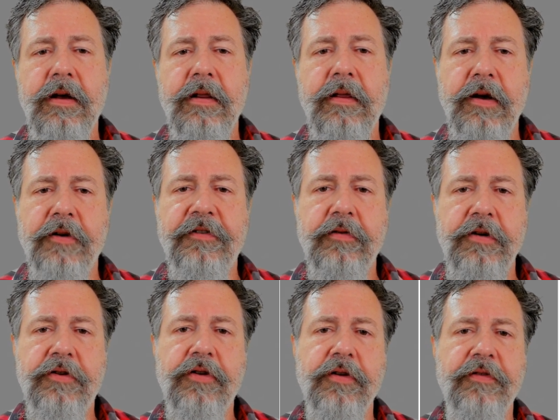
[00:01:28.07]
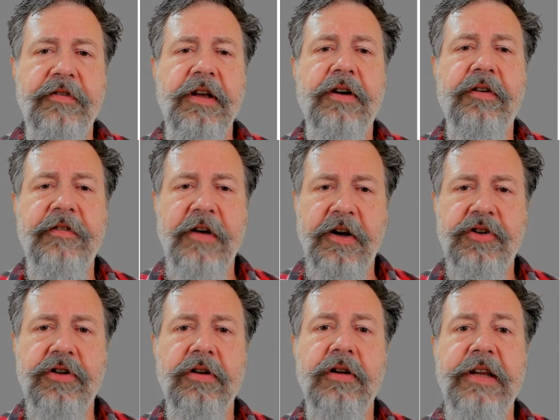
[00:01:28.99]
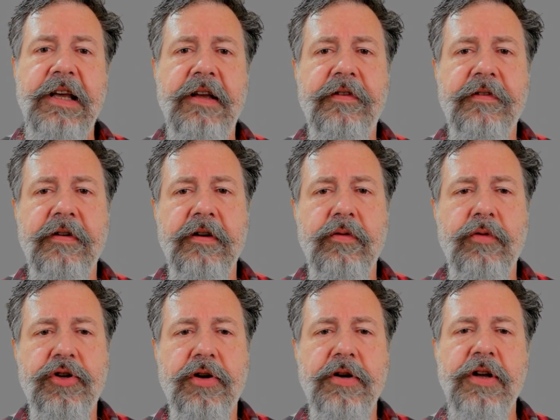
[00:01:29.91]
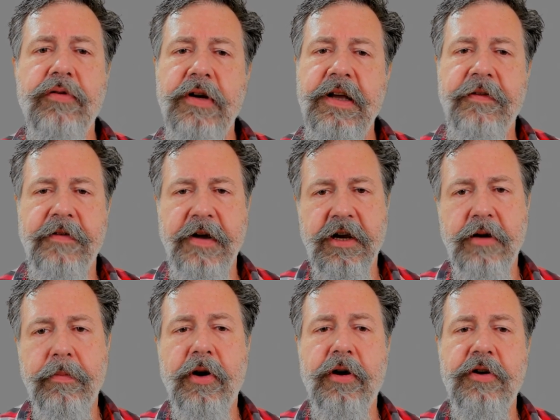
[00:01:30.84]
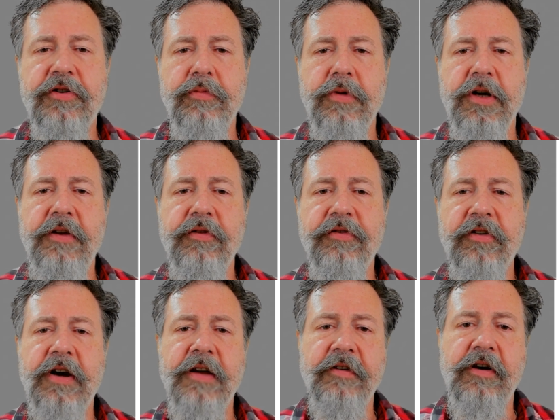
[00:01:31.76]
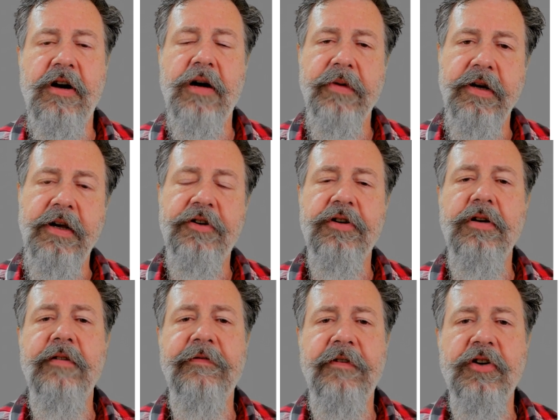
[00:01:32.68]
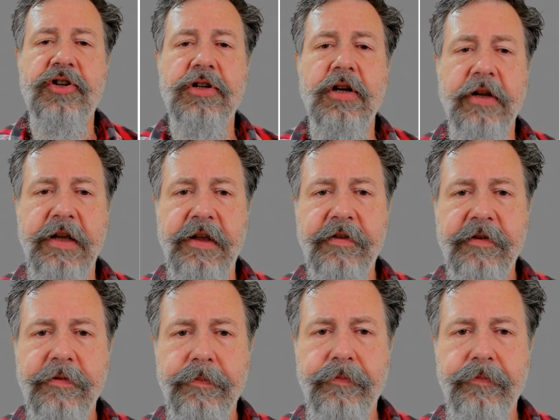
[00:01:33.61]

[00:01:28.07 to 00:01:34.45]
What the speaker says: They also introduced intersectional needs, which are new needs that can emerge when a user has a combination of functional needs.